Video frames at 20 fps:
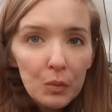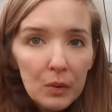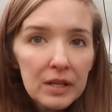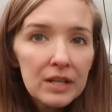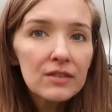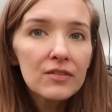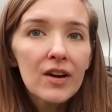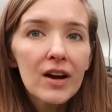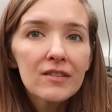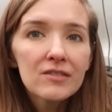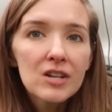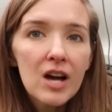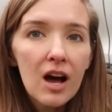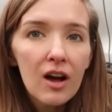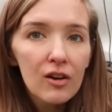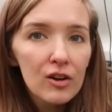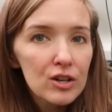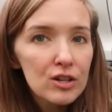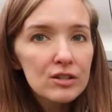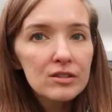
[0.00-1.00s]

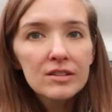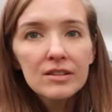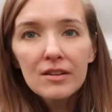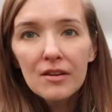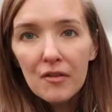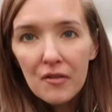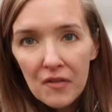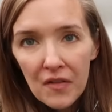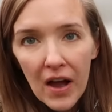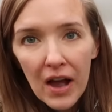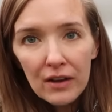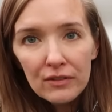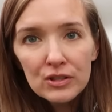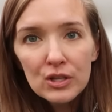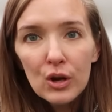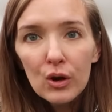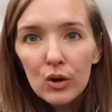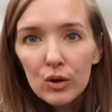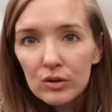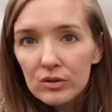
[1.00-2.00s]
$25, five
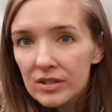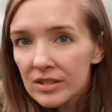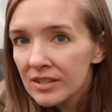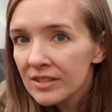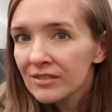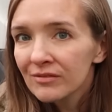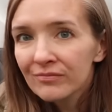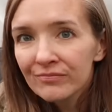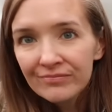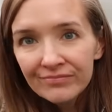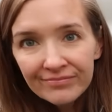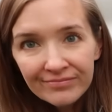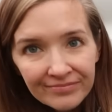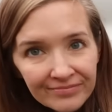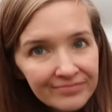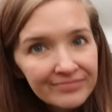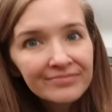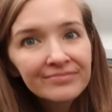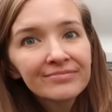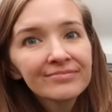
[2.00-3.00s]
toads.
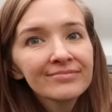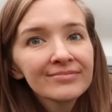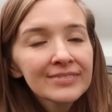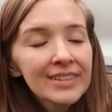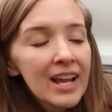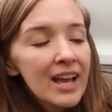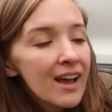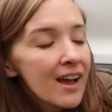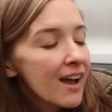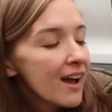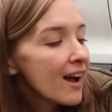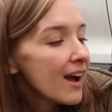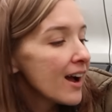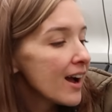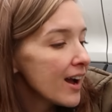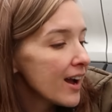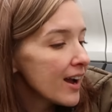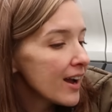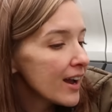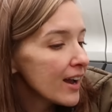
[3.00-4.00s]
Uh,
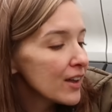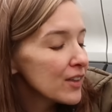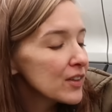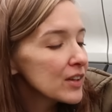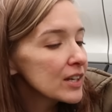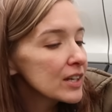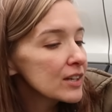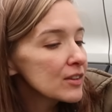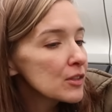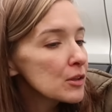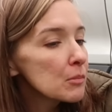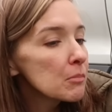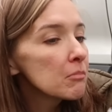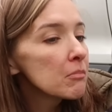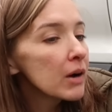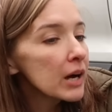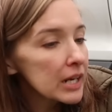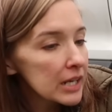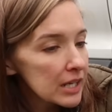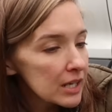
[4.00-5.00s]
I think the
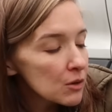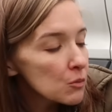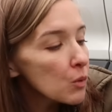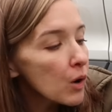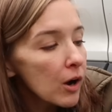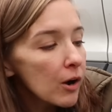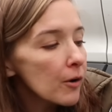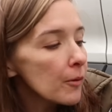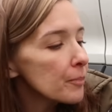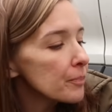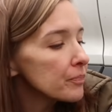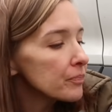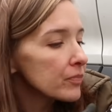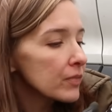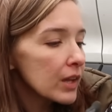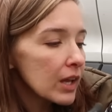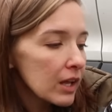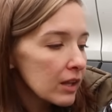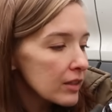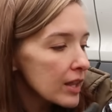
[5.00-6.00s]
money, well,
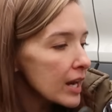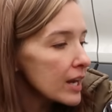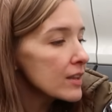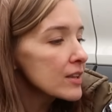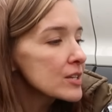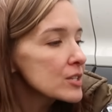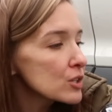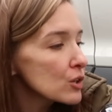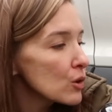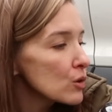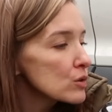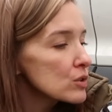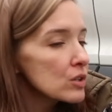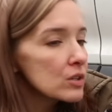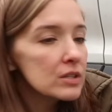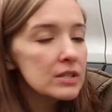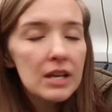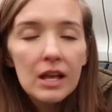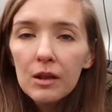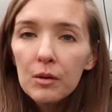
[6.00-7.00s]
a lot of these clothes
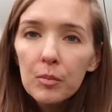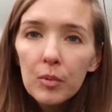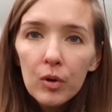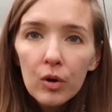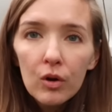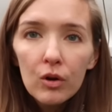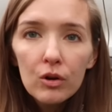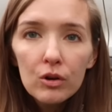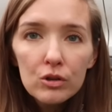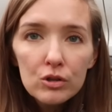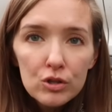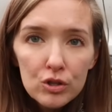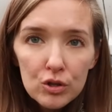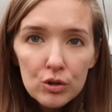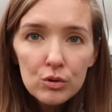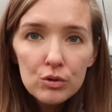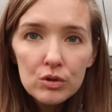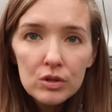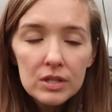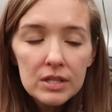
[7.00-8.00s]
are sellable.
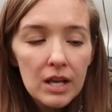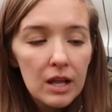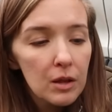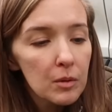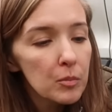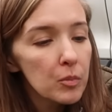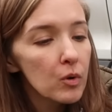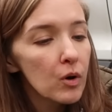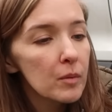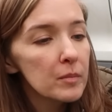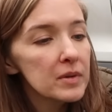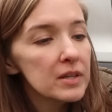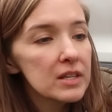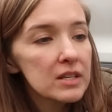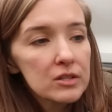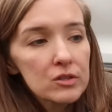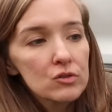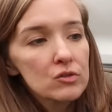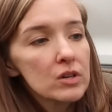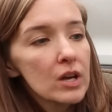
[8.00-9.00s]
Shoes are sellable. I mean,
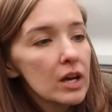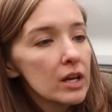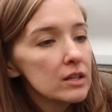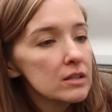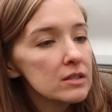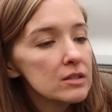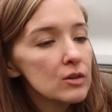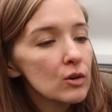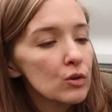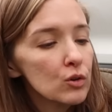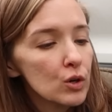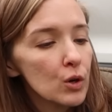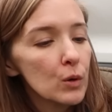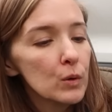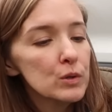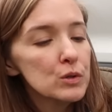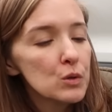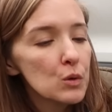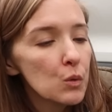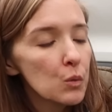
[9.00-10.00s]
these are nice. You know, you're
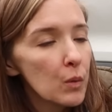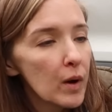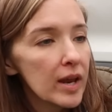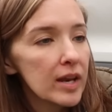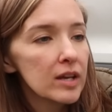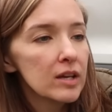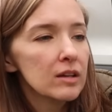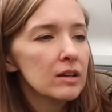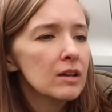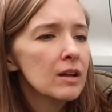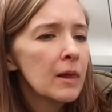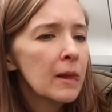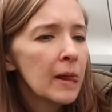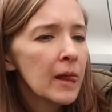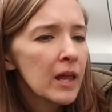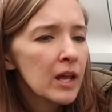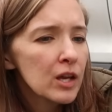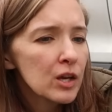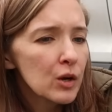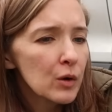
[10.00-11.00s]
going to a wedding,
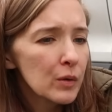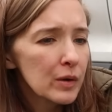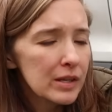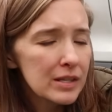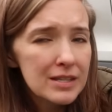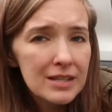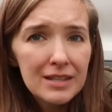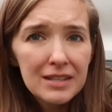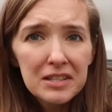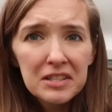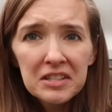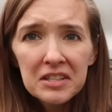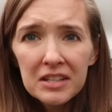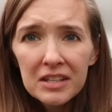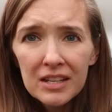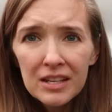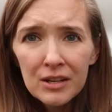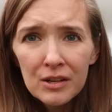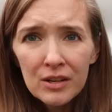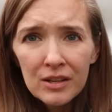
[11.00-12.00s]
going into the
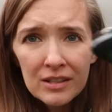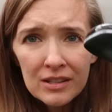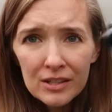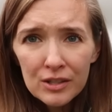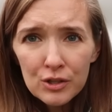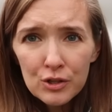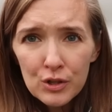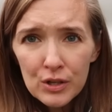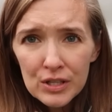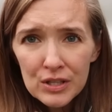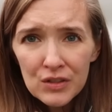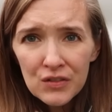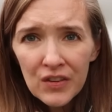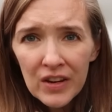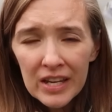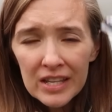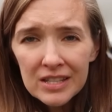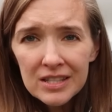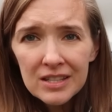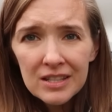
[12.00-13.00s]
city, need to dress
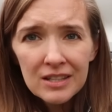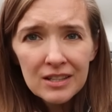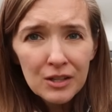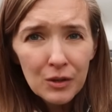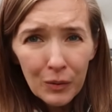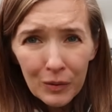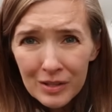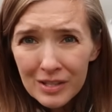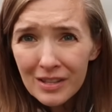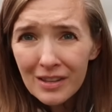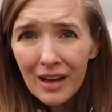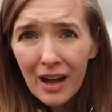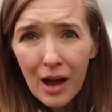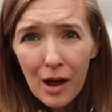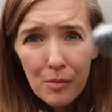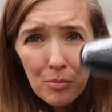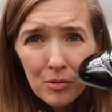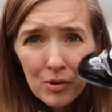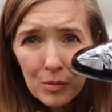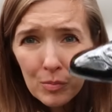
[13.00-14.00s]
fancy, going to the
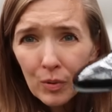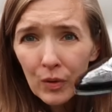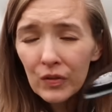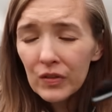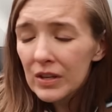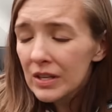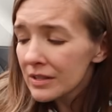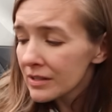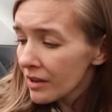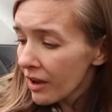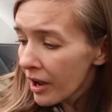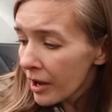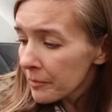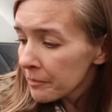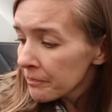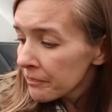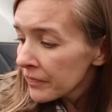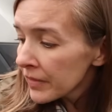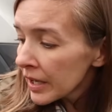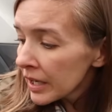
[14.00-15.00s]
opera, put these
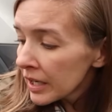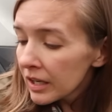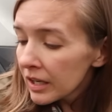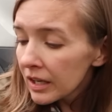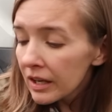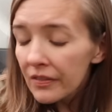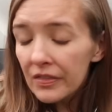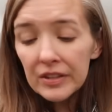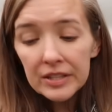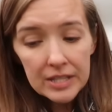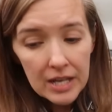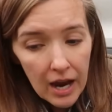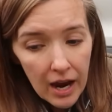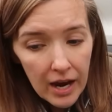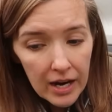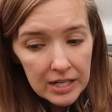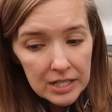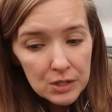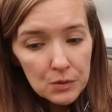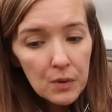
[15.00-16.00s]
on. Uh, the
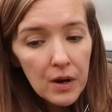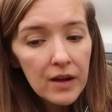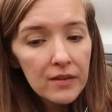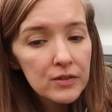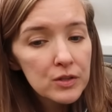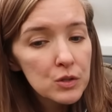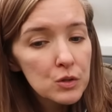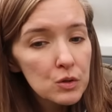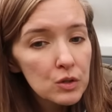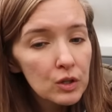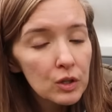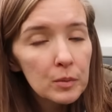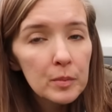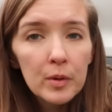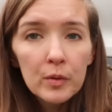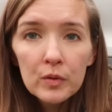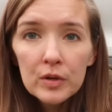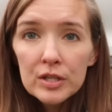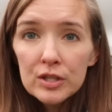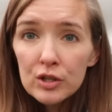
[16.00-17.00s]
ties, we'll have to do a little
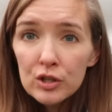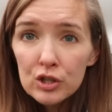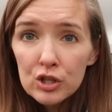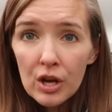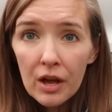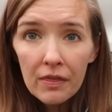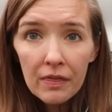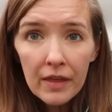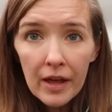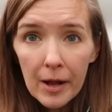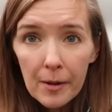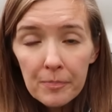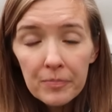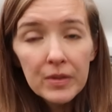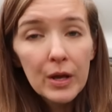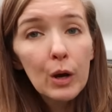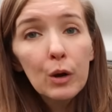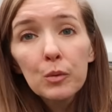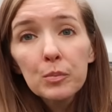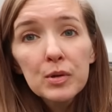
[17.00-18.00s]
bit research on them.
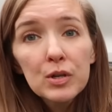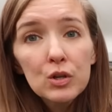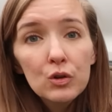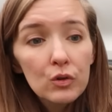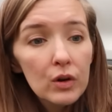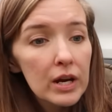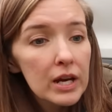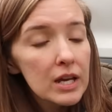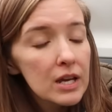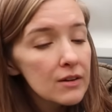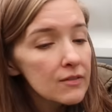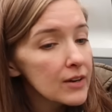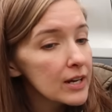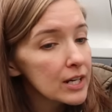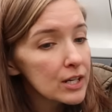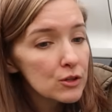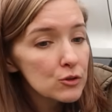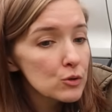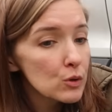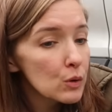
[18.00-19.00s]
That would be great if I
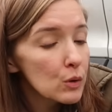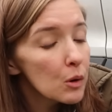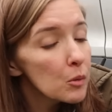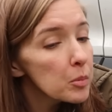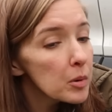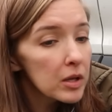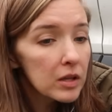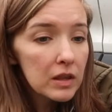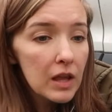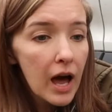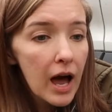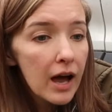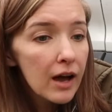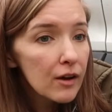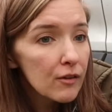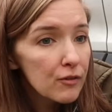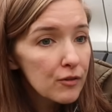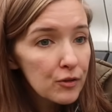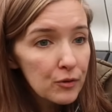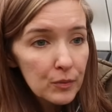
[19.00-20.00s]
could throw up a lot
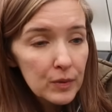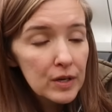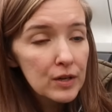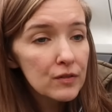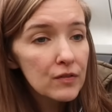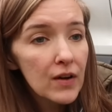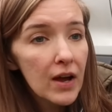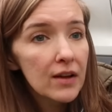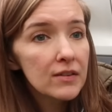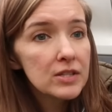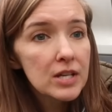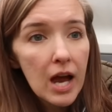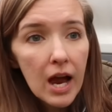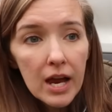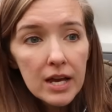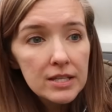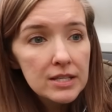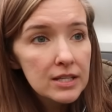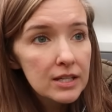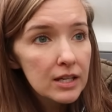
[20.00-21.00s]
of three to five
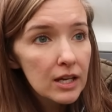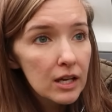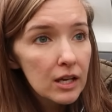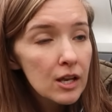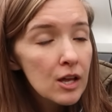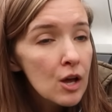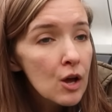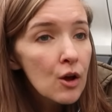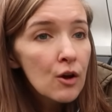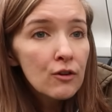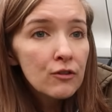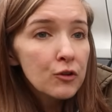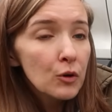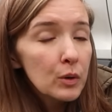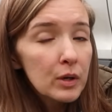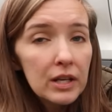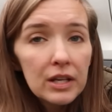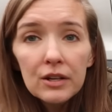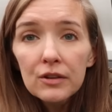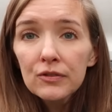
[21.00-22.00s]
ties and get
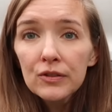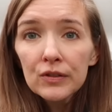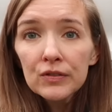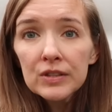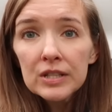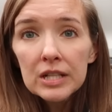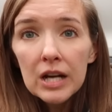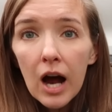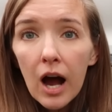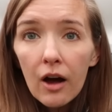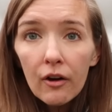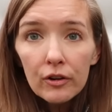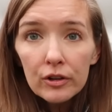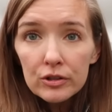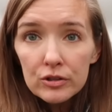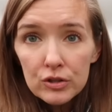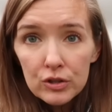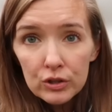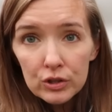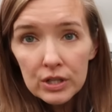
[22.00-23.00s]
40 to 50
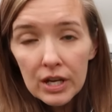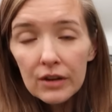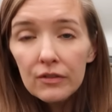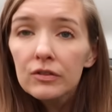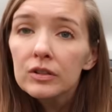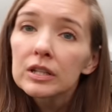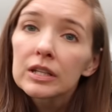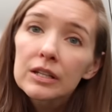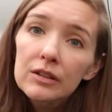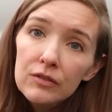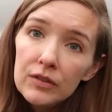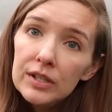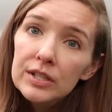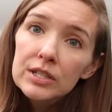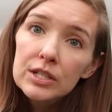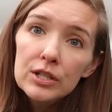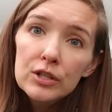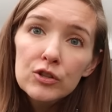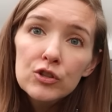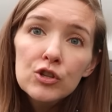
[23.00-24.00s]
dollars. They're definitely
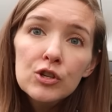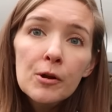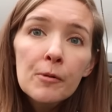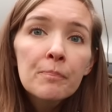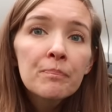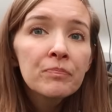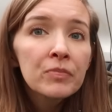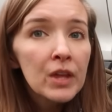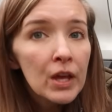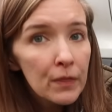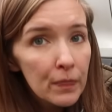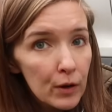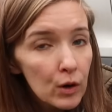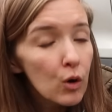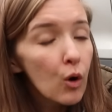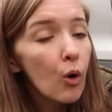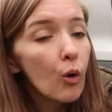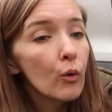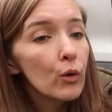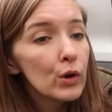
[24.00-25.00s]
vintage.
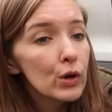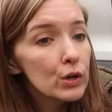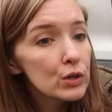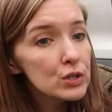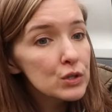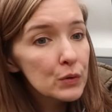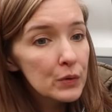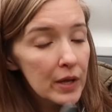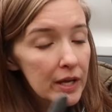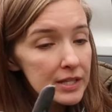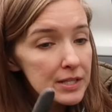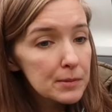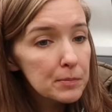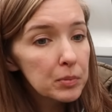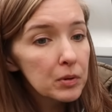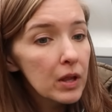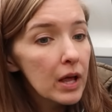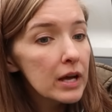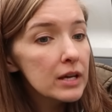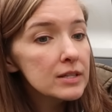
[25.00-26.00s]
They're older, so that's a
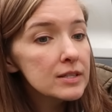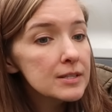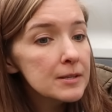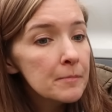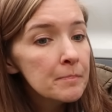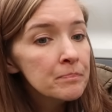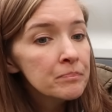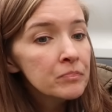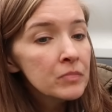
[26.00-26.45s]
plus.